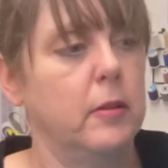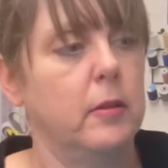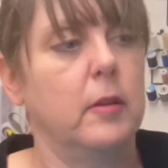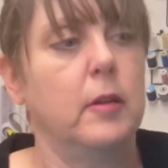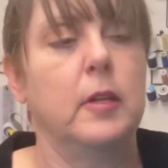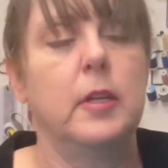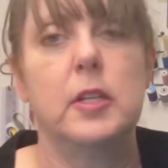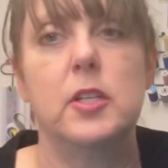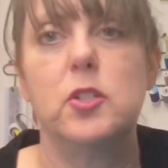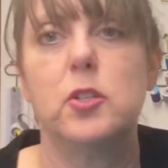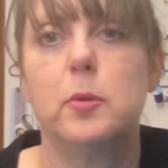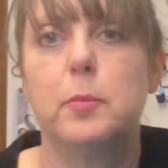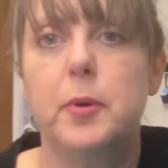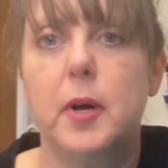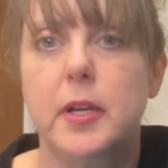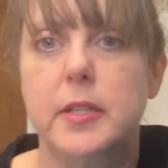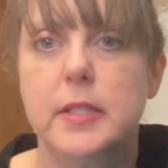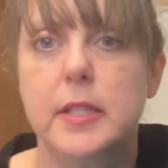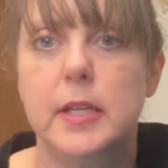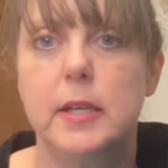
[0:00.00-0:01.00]
initial
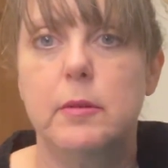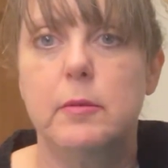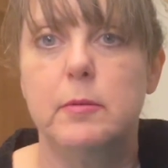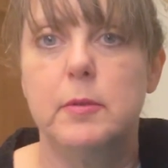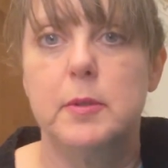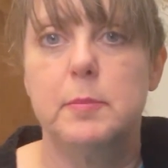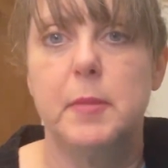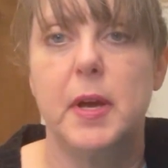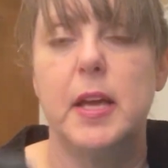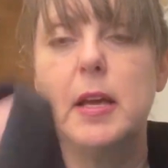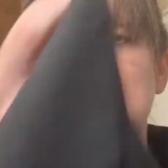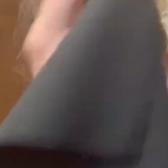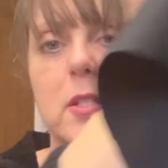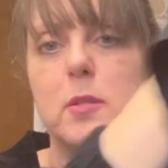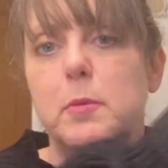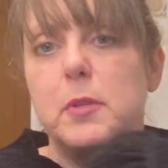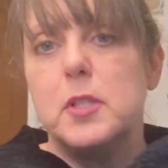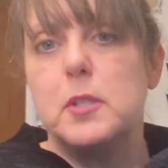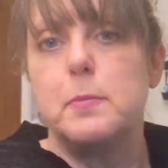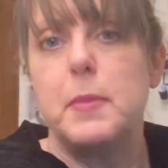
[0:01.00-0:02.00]
Ponte with my
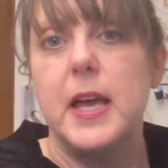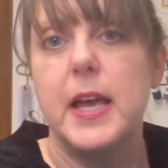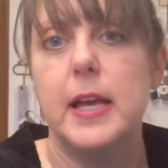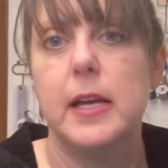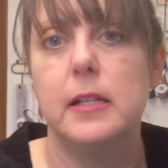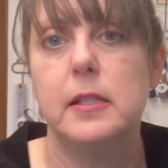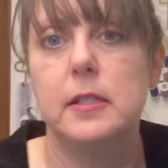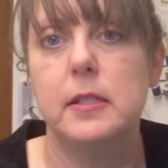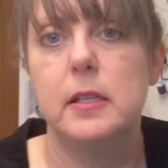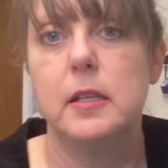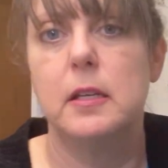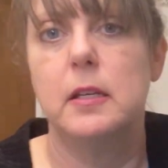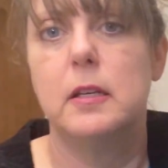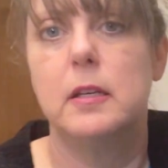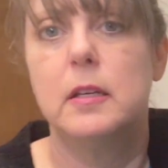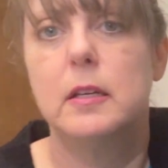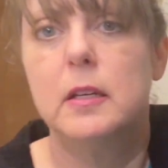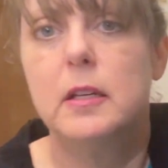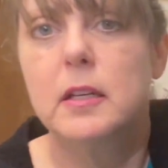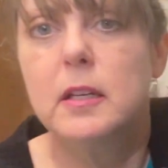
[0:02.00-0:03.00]
husband's pants.
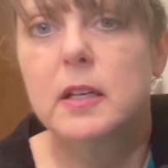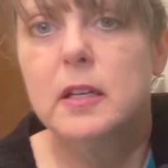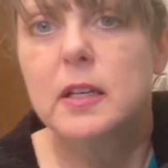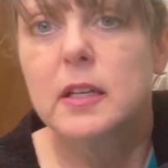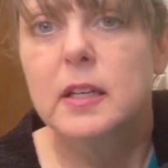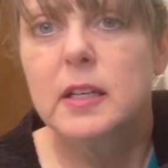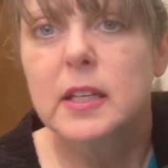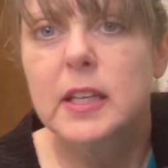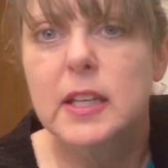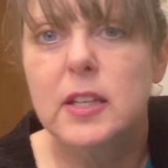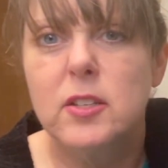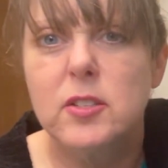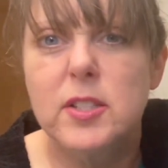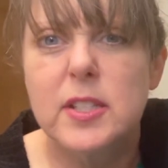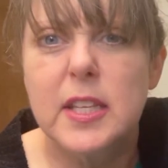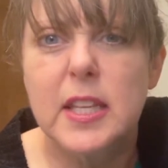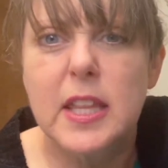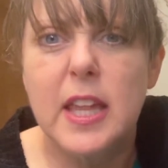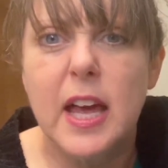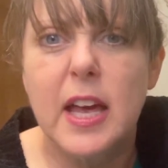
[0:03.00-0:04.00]
Can you
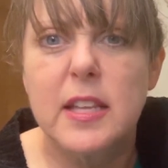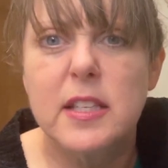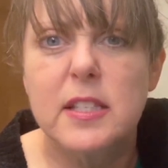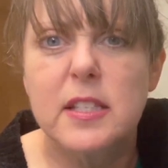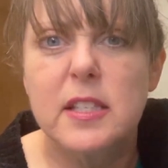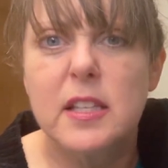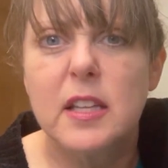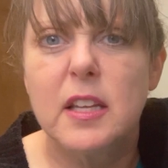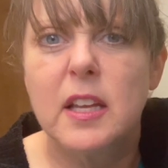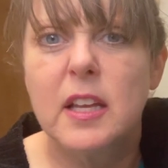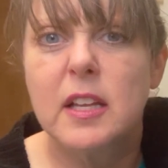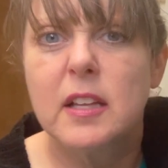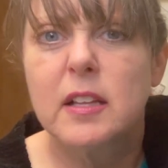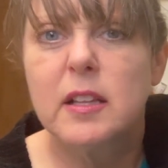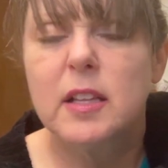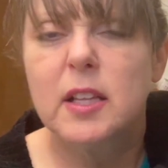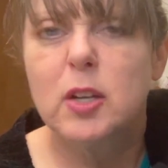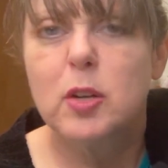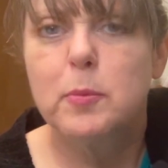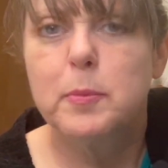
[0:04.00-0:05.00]
see that's a
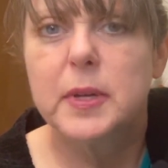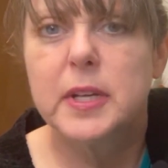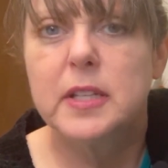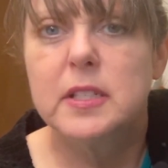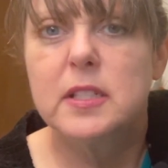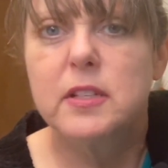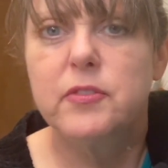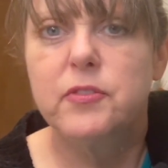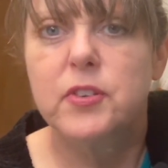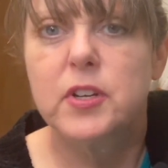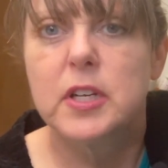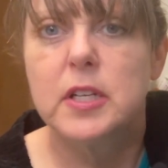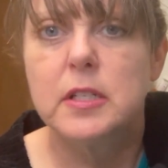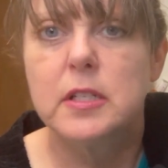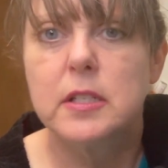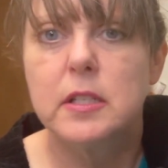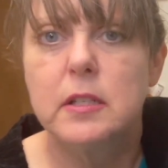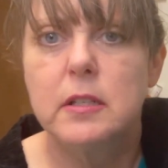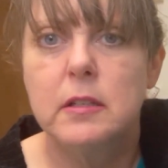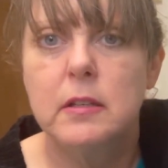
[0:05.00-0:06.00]
little bit
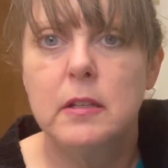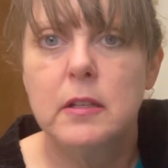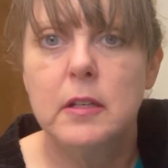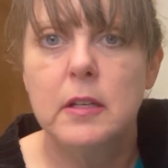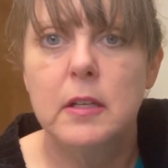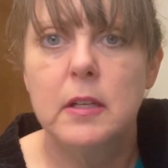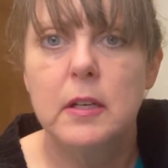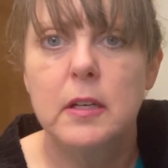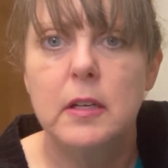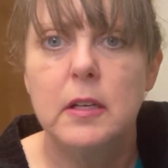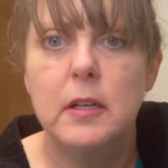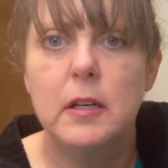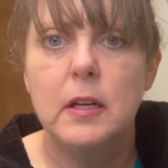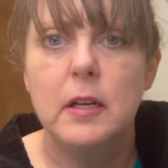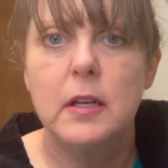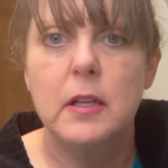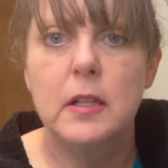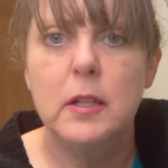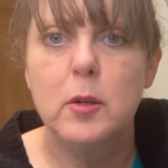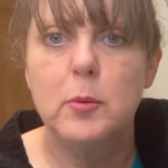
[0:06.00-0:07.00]
different?
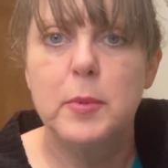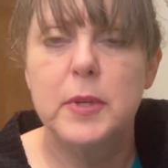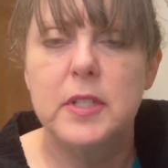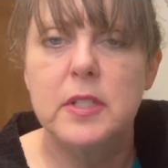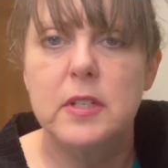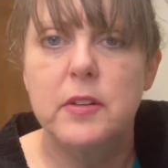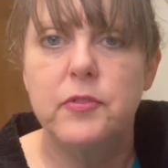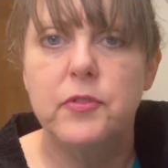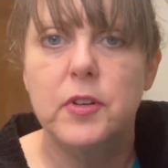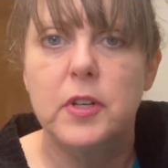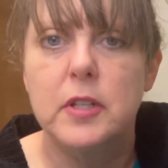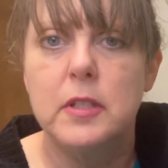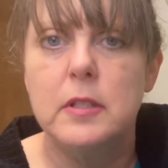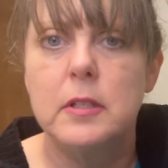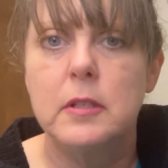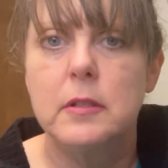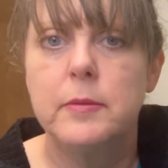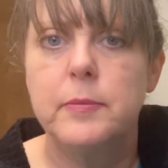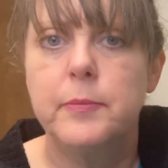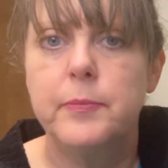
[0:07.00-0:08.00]
A little bit different.
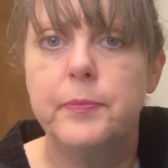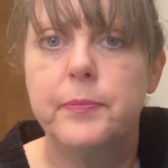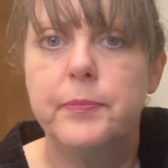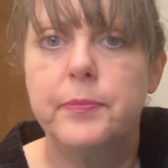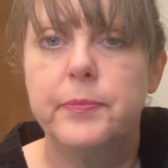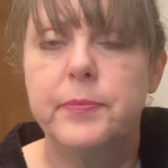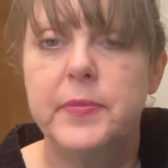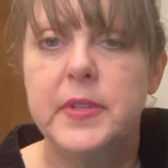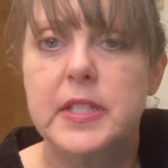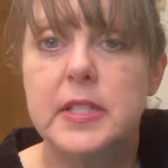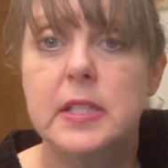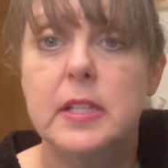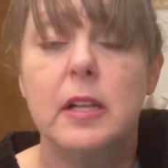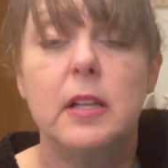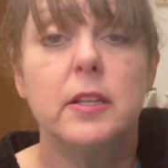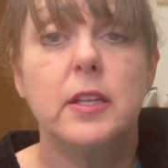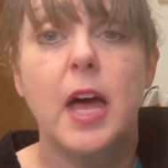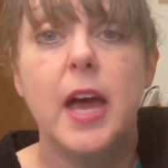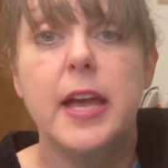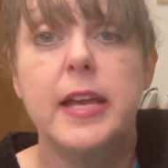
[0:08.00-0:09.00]
Still
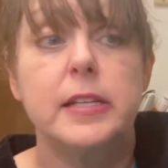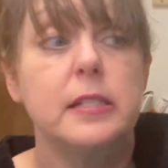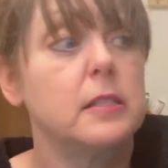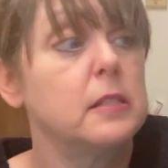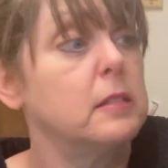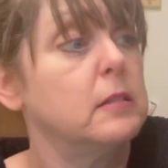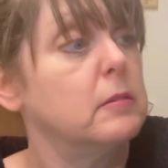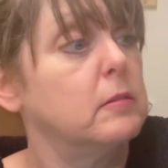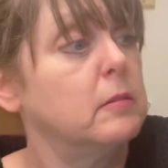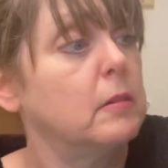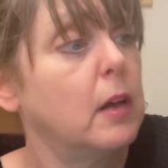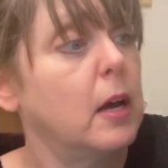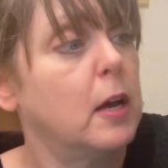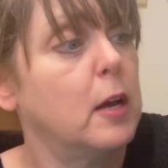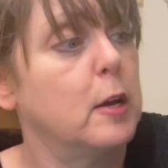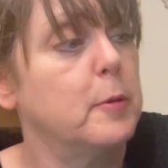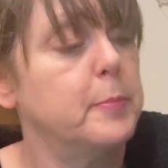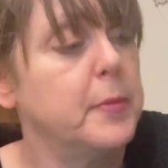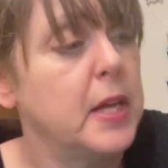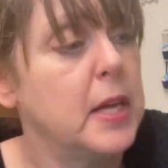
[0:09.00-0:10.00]
nice.
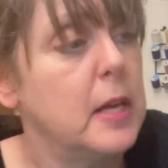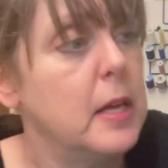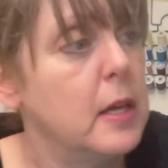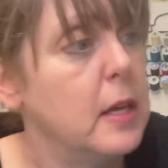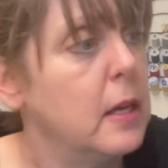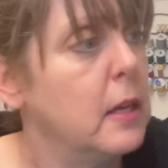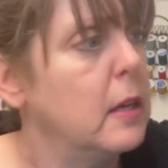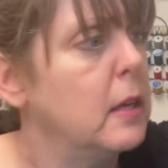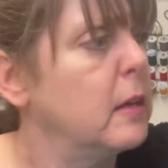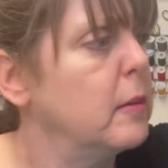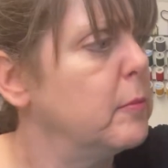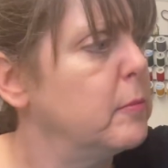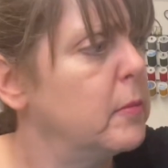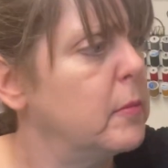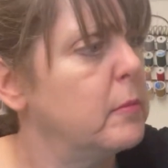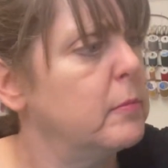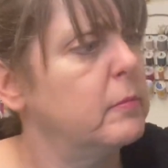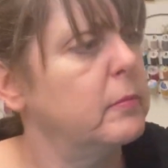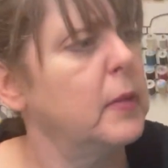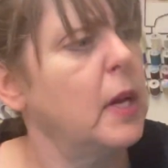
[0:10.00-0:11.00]
I
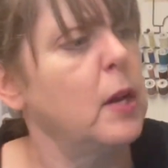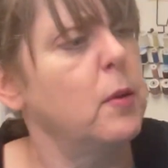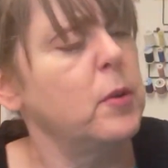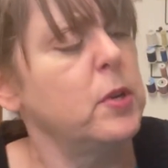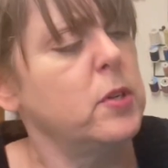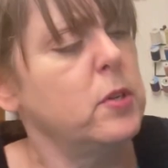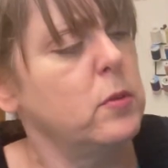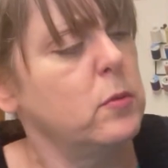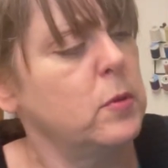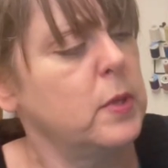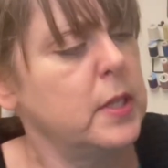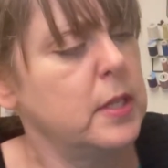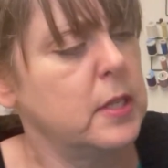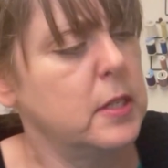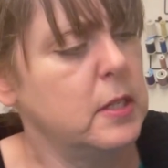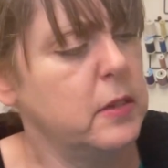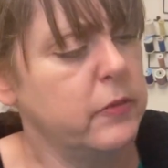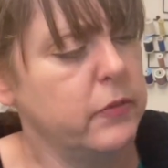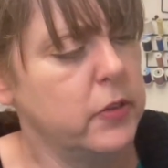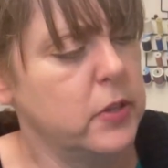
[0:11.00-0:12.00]
wonder what the
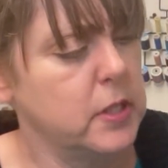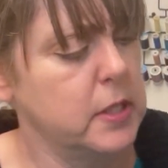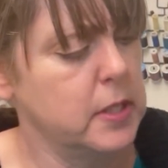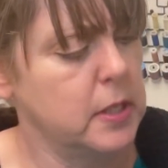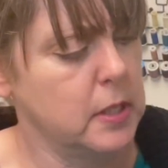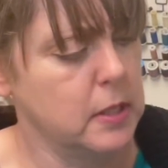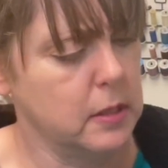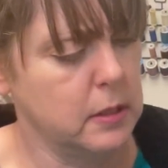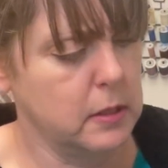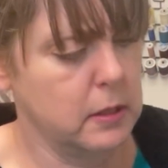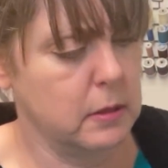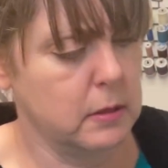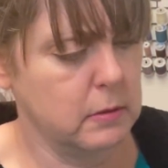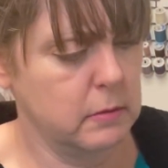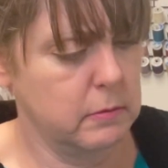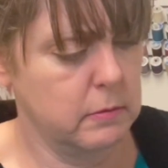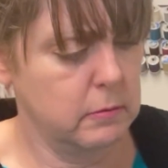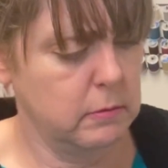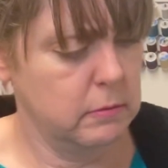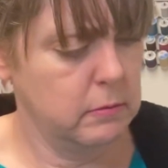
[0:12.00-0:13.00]
difference is.
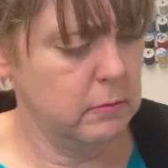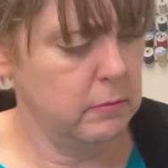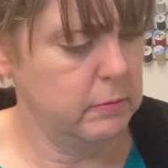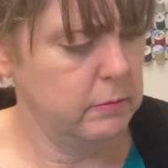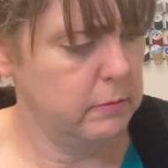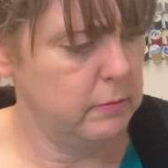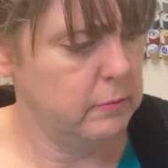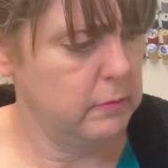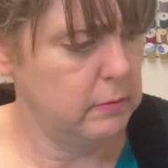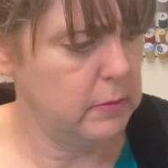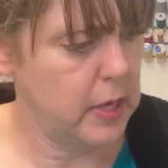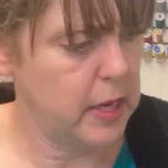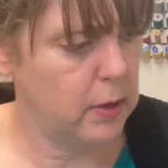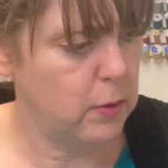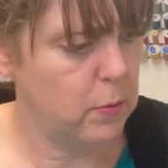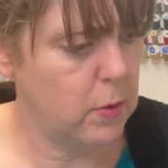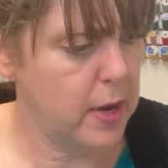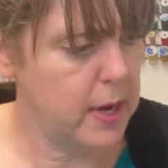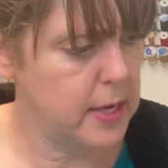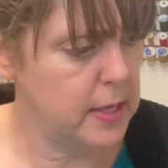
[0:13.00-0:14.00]
Like,
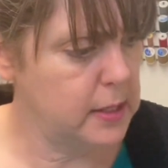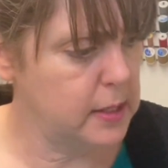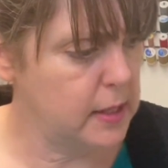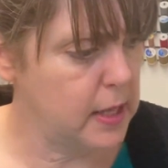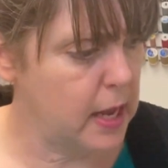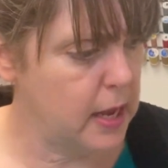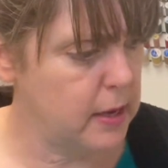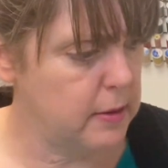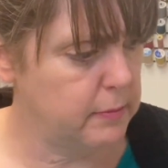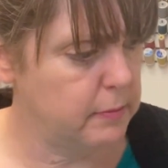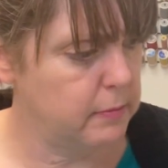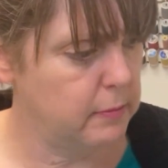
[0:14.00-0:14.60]
why is that